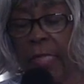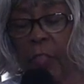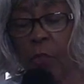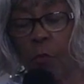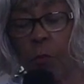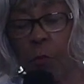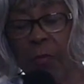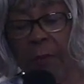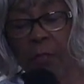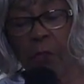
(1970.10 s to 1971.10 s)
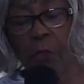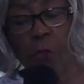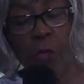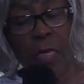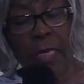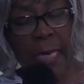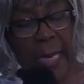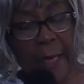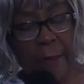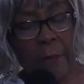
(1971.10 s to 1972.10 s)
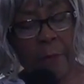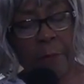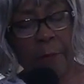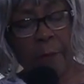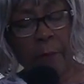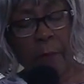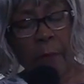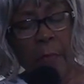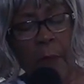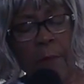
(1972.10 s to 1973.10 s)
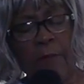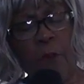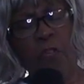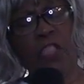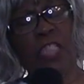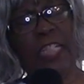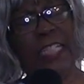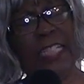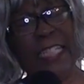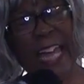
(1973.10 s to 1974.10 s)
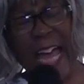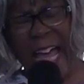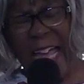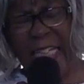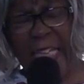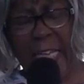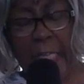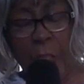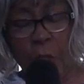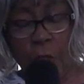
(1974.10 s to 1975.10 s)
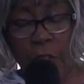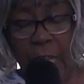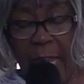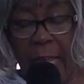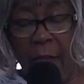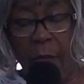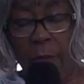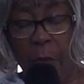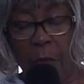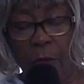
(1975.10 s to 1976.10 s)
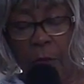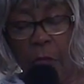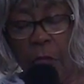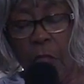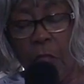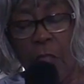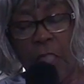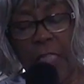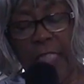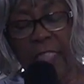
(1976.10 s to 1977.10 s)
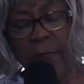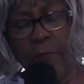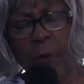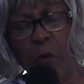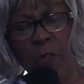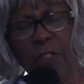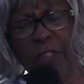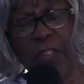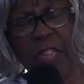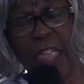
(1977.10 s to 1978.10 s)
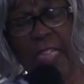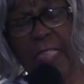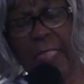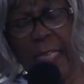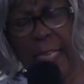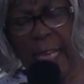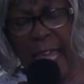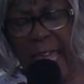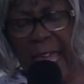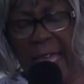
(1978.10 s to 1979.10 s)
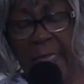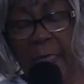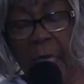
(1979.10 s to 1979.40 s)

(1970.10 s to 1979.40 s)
into premature labor, before she died in childbirth, she spoke these last